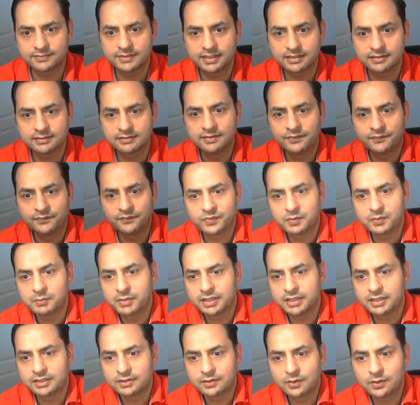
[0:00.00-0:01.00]
their
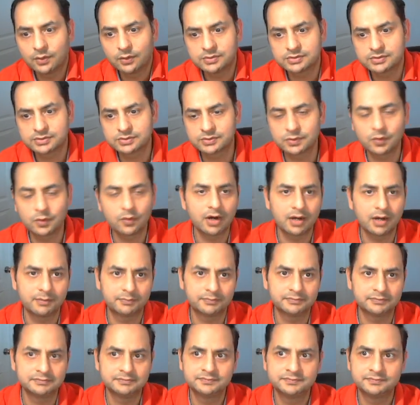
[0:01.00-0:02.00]
money goes so up.
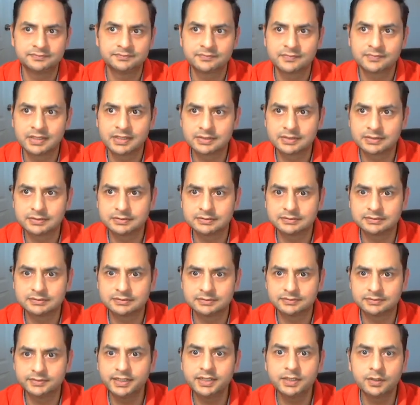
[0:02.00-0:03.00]
So
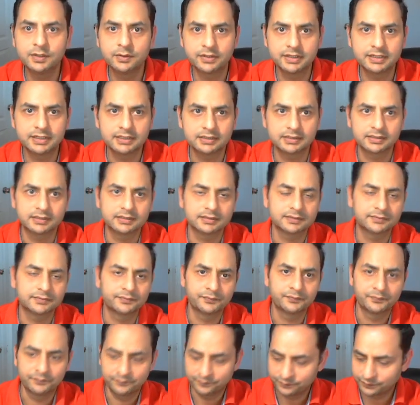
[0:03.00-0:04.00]
very good return.
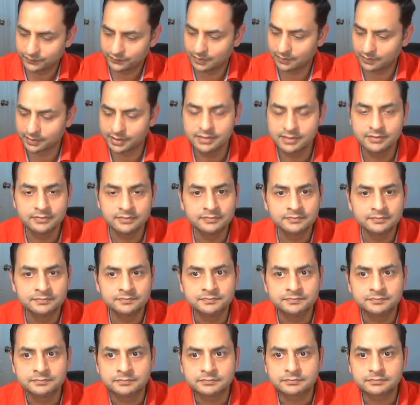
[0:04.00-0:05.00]
Okay.
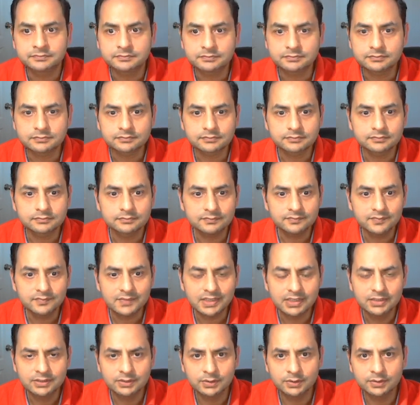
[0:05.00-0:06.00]

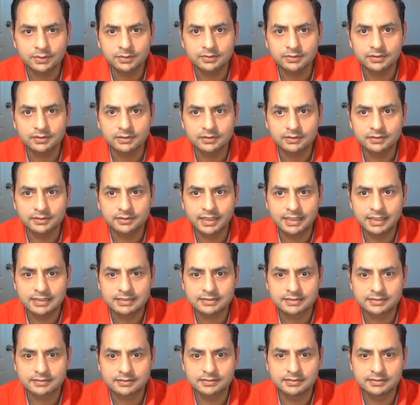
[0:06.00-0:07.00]
So
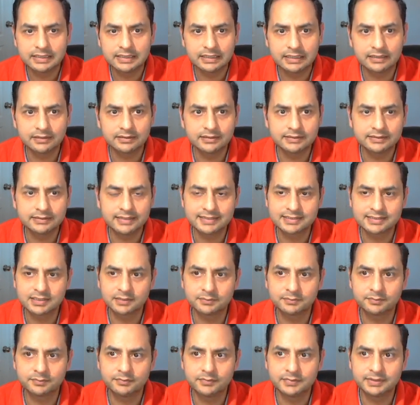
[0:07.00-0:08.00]
that's the
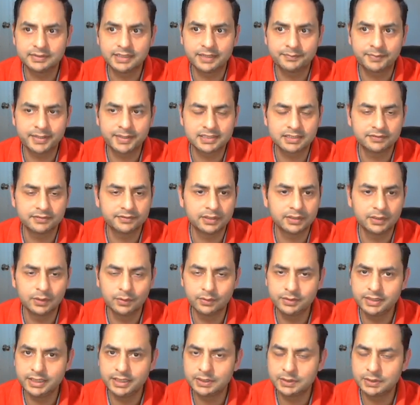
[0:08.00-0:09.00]
passive. No
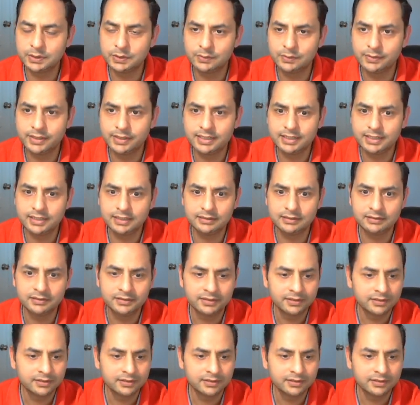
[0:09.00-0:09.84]
need to do any